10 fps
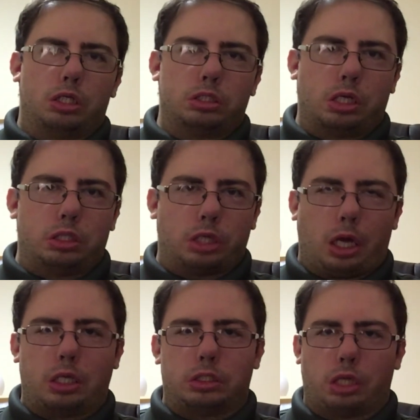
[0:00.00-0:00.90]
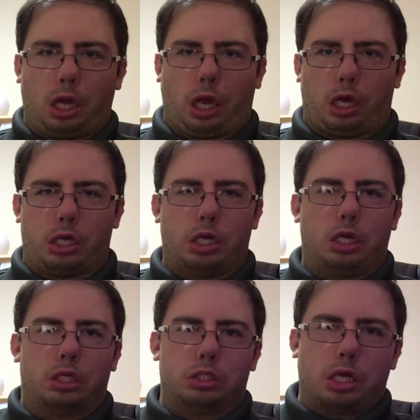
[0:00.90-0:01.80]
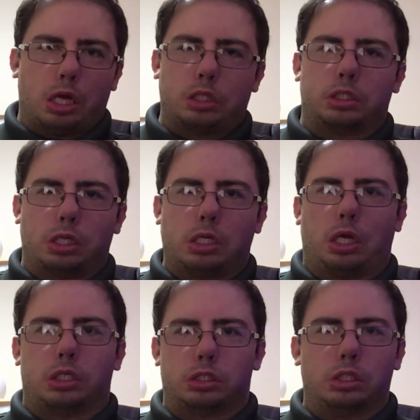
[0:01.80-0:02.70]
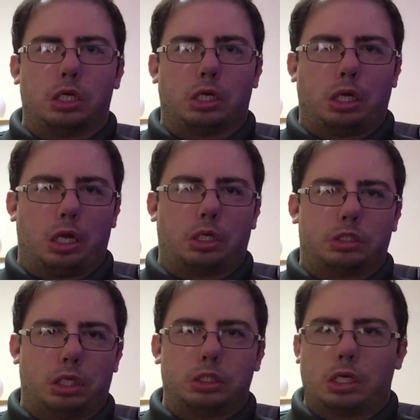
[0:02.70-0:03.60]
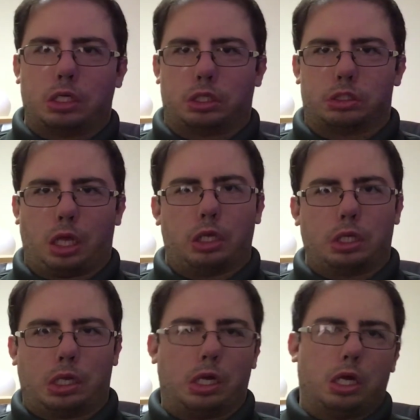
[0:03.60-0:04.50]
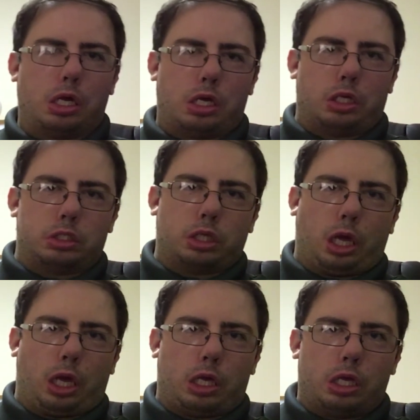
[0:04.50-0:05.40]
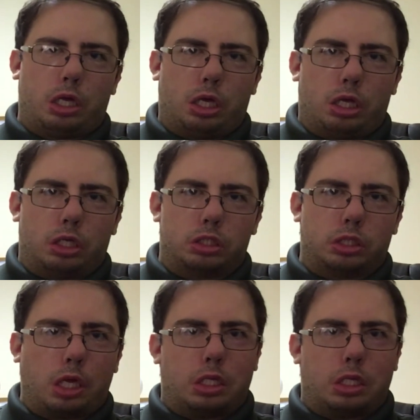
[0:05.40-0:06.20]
Besides that, The other thing that really kicks me right in the belly is that they